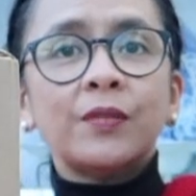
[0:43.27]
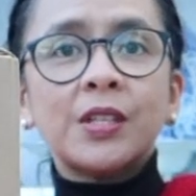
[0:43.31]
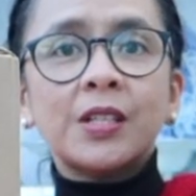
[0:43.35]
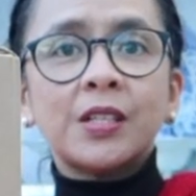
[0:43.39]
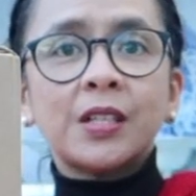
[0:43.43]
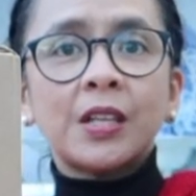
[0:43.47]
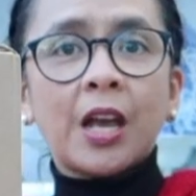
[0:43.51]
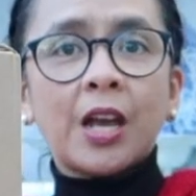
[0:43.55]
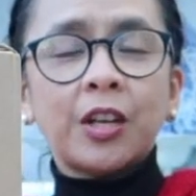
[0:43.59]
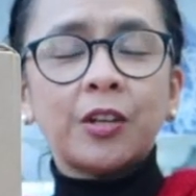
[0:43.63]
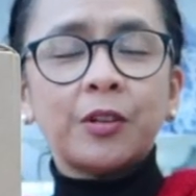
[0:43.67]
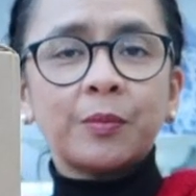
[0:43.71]

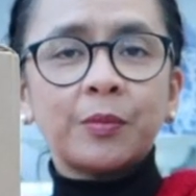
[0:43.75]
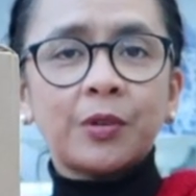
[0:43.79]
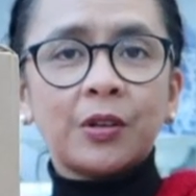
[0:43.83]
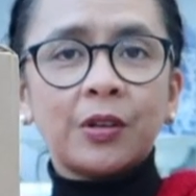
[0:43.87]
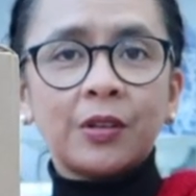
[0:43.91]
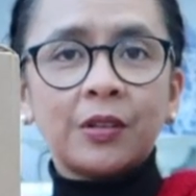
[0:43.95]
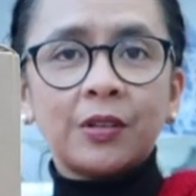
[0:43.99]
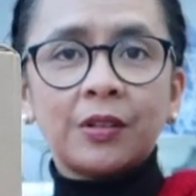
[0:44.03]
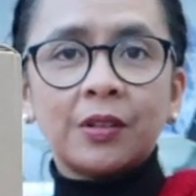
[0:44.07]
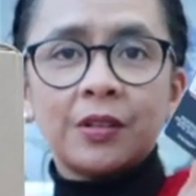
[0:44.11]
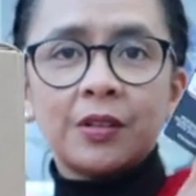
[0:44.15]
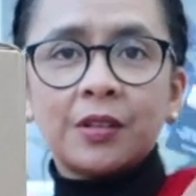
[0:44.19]
this kind of
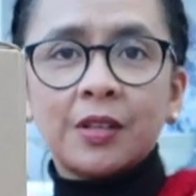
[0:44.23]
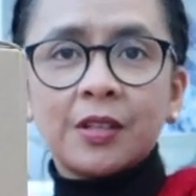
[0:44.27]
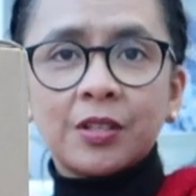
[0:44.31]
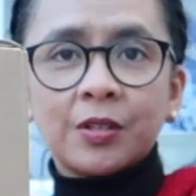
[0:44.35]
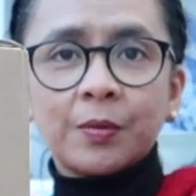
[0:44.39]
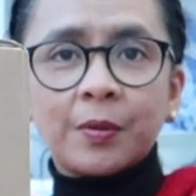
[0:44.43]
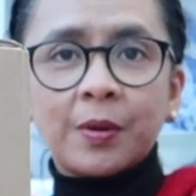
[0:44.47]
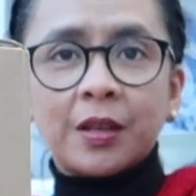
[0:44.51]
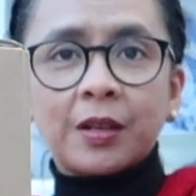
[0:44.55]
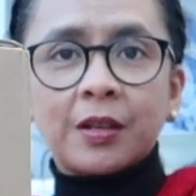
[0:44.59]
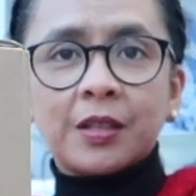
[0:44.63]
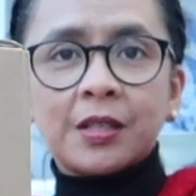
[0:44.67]
color,
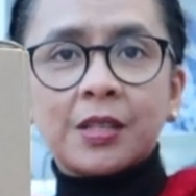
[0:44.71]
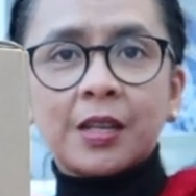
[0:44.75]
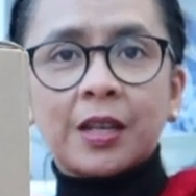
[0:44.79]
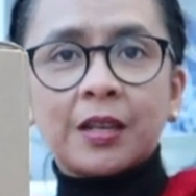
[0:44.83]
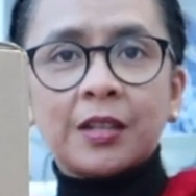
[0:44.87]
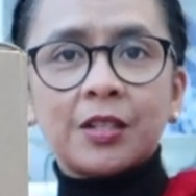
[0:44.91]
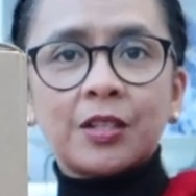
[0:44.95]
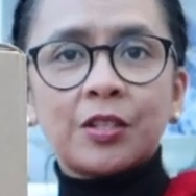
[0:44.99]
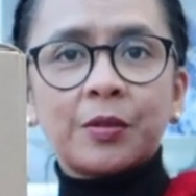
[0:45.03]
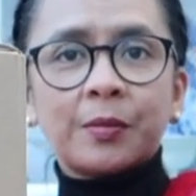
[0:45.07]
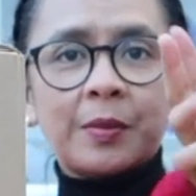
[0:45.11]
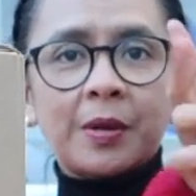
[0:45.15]
that's why I
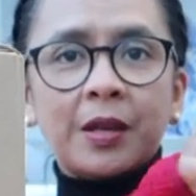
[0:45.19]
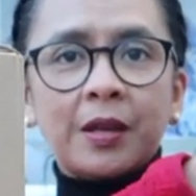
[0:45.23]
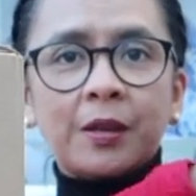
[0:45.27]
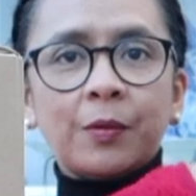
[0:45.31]
decided to buy